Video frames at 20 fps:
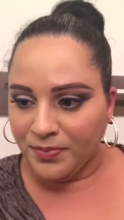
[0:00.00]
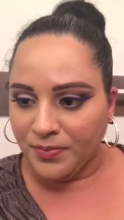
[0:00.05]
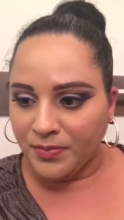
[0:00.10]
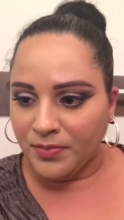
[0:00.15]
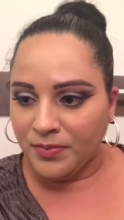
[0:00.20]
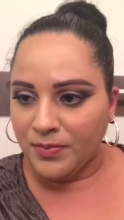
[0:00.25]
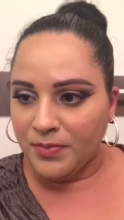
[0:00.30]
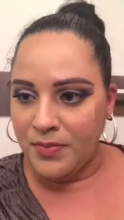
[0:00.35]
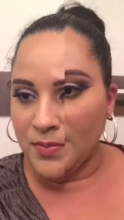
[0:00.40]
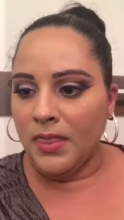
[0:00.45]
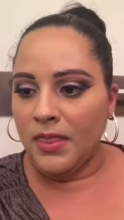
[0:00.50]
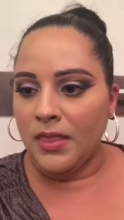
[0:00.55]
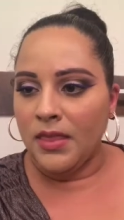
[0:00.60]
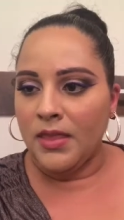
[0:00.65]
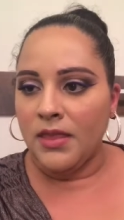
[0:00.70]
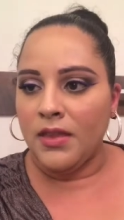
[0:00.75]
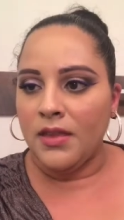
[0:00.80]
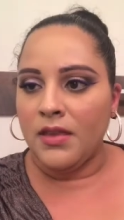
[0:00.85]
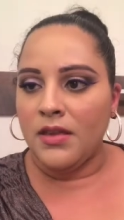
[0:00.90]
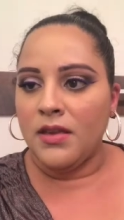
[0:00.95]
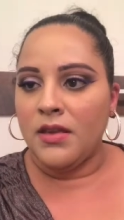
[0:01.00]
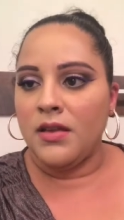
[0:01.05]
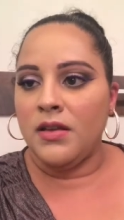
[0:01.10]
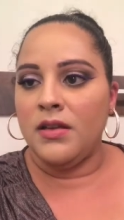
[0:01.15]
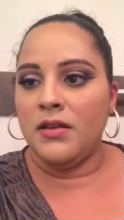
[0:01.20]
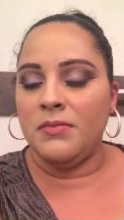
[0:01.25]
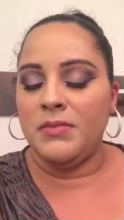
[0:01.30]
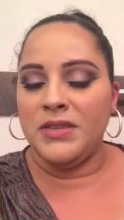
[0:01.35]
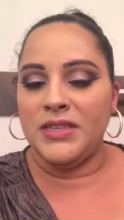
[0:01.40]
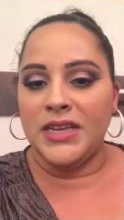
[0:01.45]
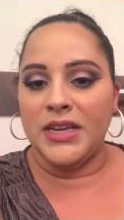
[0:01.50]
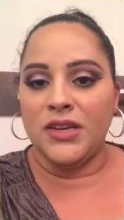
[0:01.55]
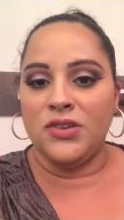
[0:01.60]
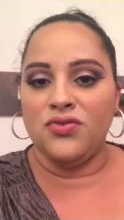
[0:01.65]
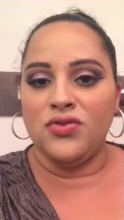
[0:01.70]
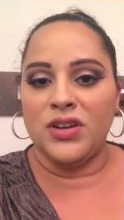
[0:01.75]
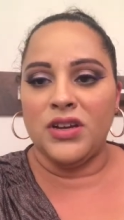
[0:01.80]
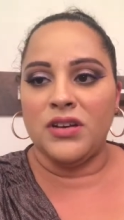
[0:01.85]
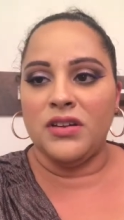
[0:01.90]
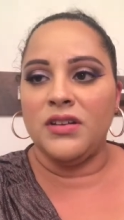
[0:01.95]
Let me take a
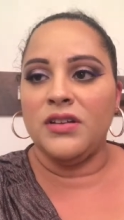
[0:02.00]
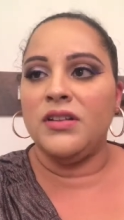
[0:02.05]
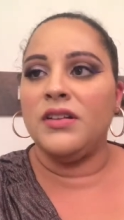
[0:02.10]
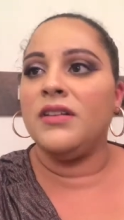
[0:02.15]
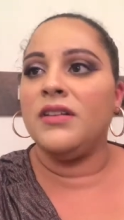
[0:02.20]
drink.